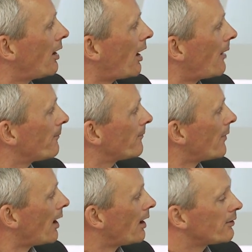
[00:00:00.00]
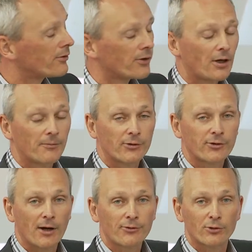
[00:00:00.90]
Um, and um,
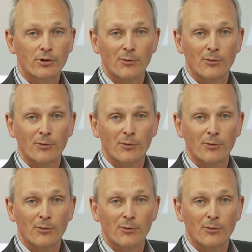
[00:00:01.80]
this afternoon,